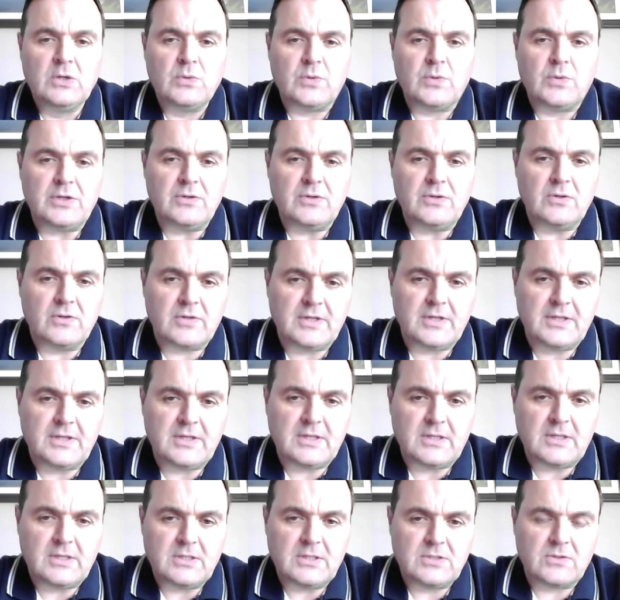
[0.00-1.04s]
When you look at
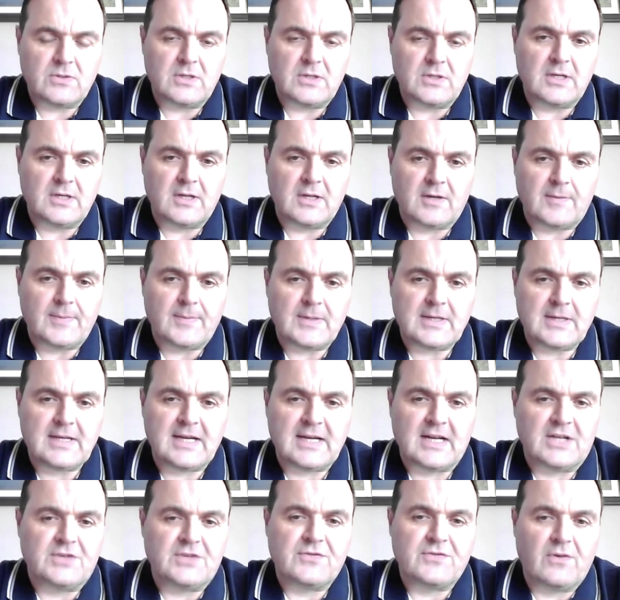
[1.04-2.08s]
the total allowable
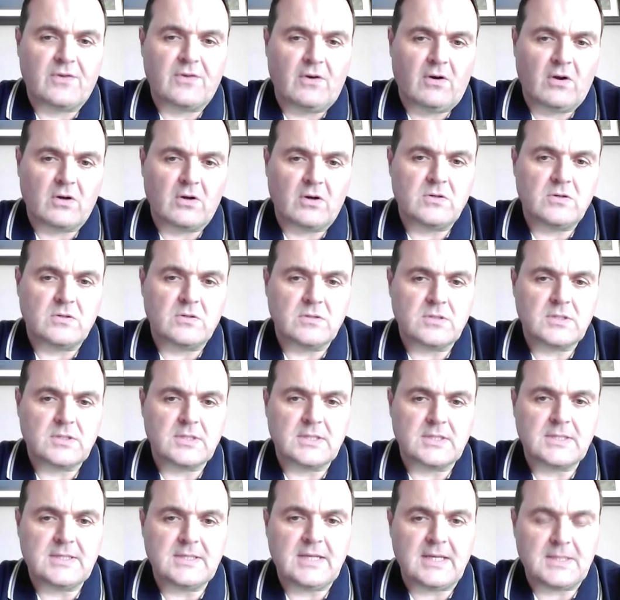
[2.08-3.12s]
catch for all coastal
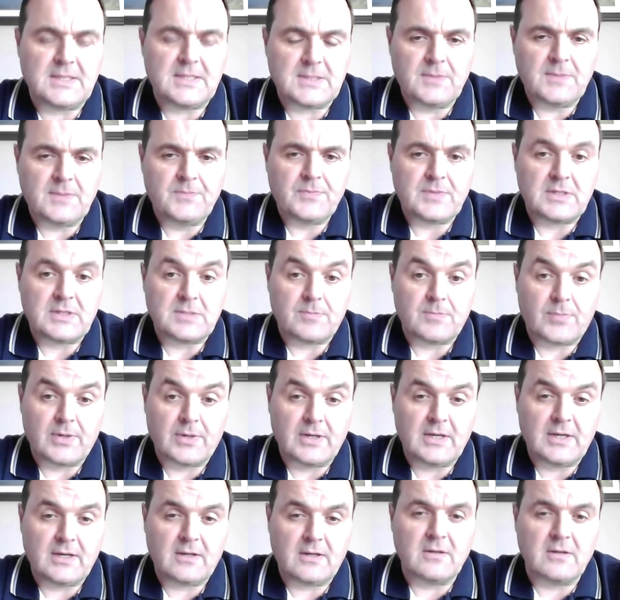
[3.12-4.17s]
states,
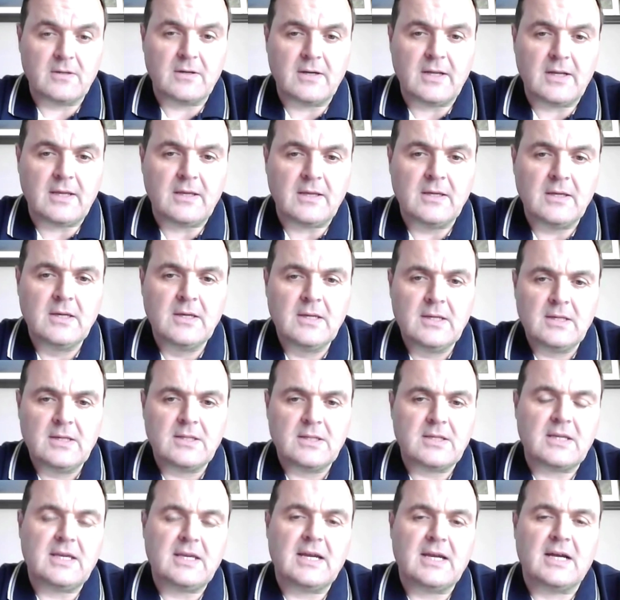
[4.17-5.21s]
particularly
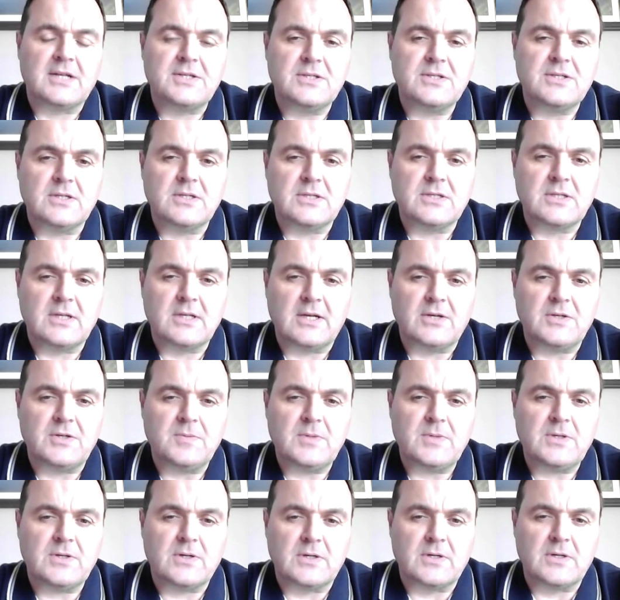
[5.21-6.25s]
the catch that's allowed to
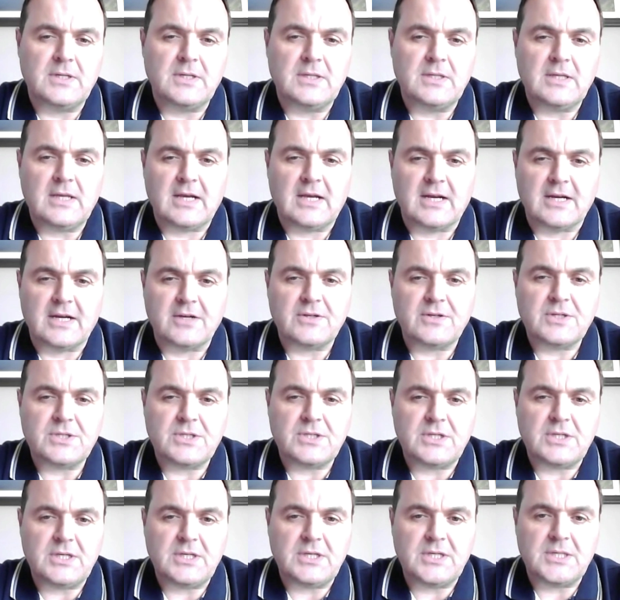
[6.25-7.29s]
be caught in the Irish
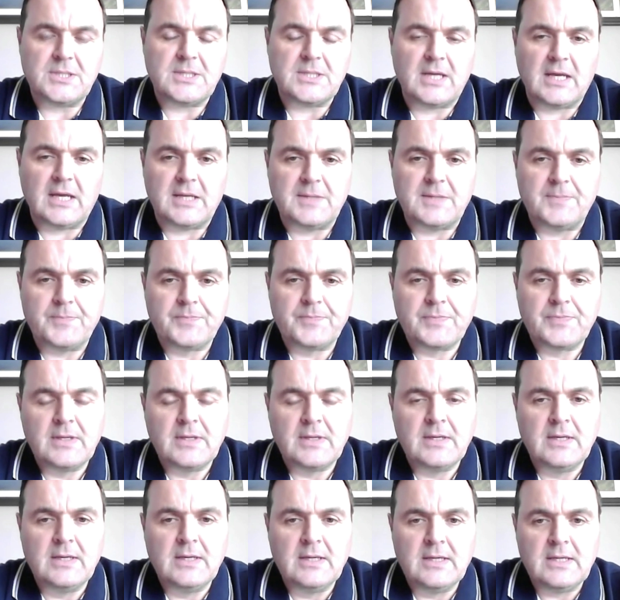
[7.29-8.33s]
EEZ,
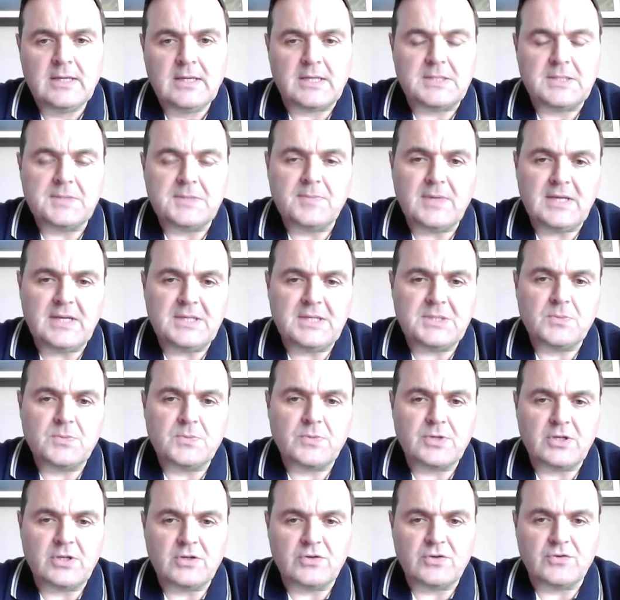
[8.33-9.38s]
it's amazing
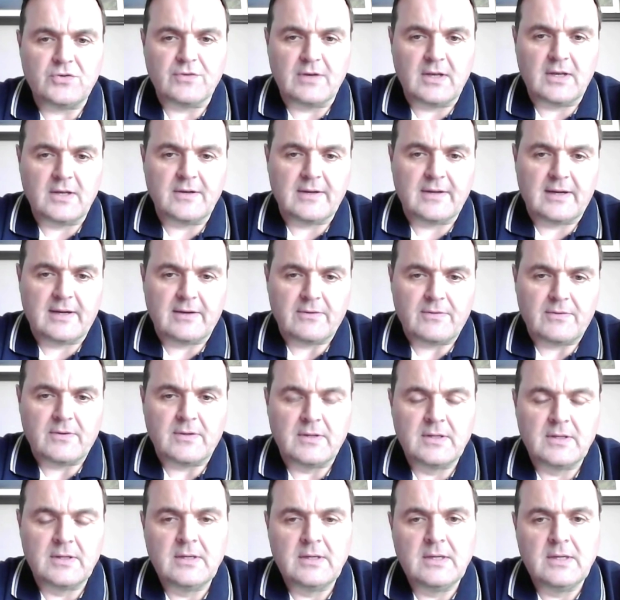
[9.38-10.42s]
when you drill down
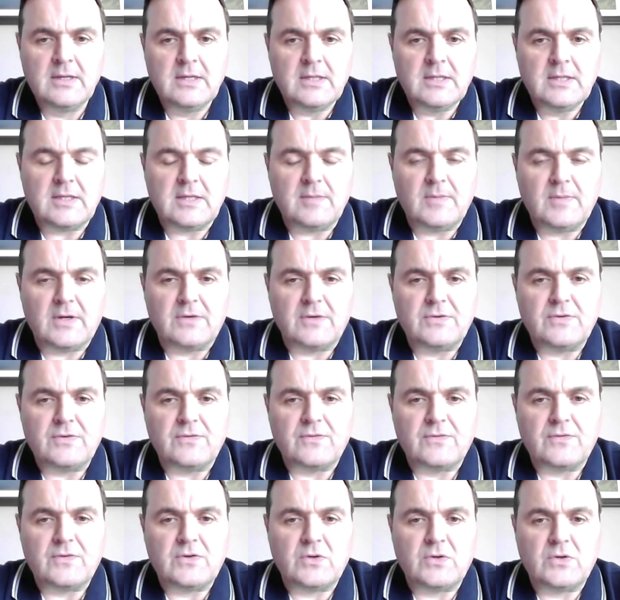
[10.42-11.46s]
the amount
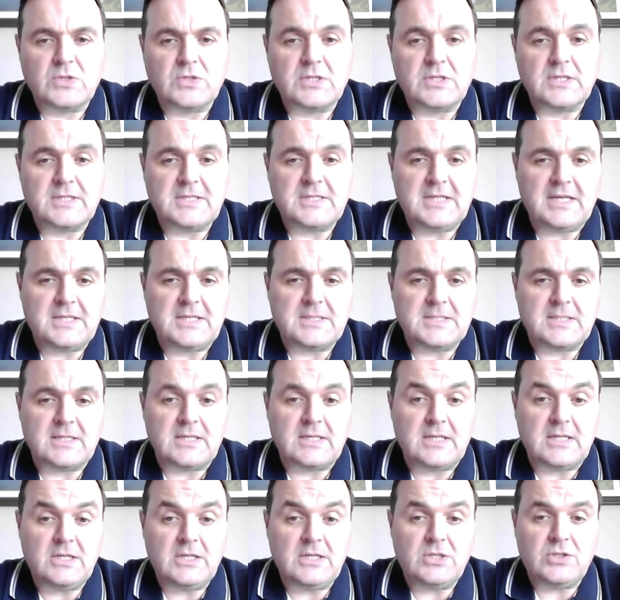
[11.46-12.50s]
of coastal states
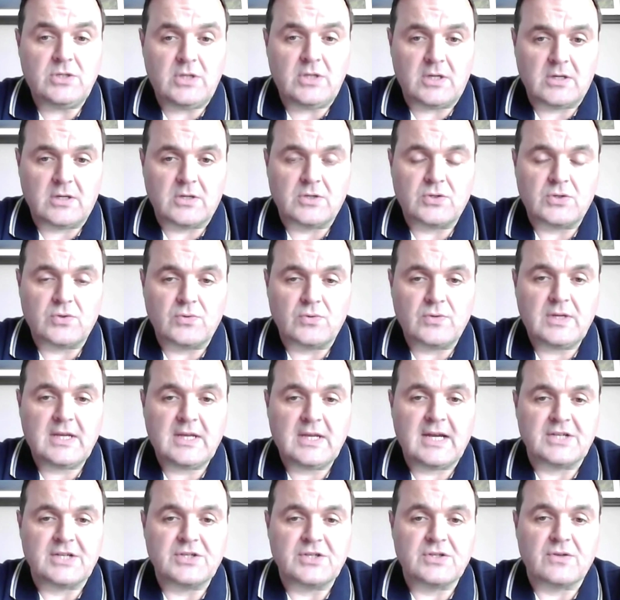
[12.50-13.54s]
that each year don't
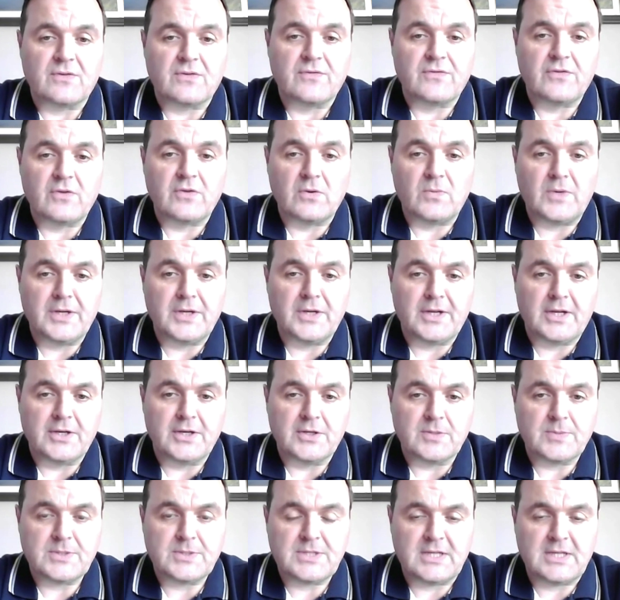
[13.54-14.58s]
catch their full
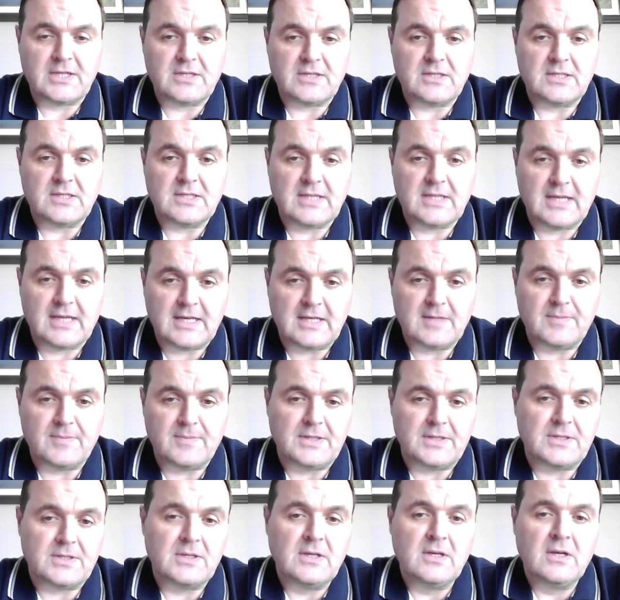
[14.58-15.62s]
100%
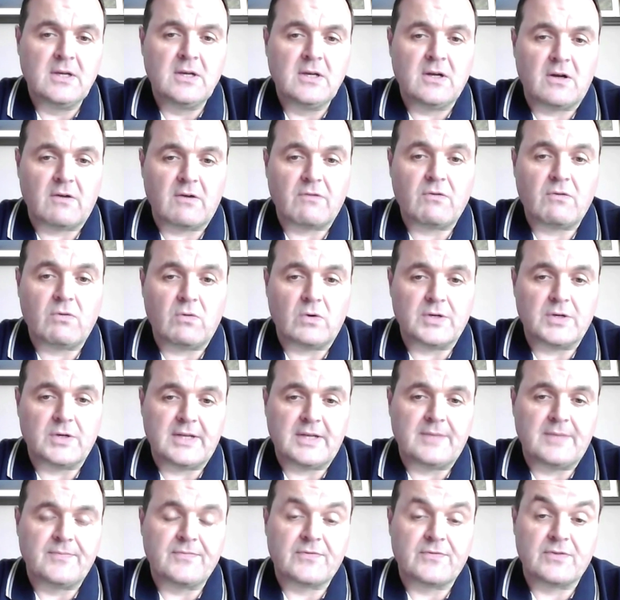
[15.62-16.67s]
entitlement of
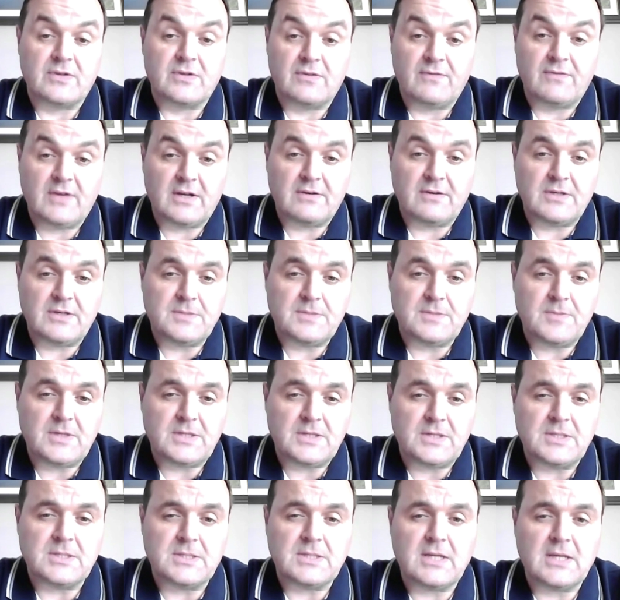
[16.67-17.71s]
quota for the various
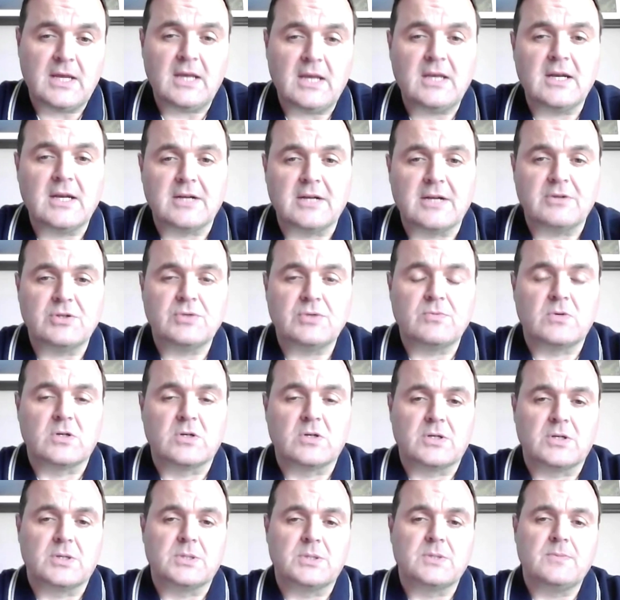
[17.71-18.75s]
species in Irish
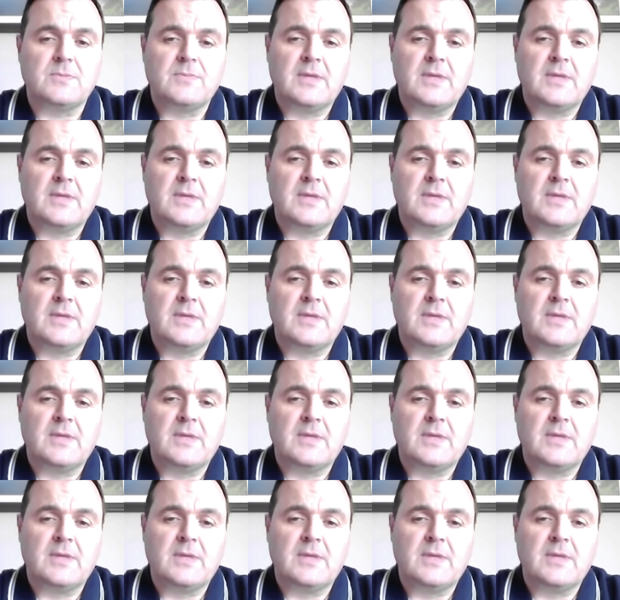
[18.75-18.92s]
waters.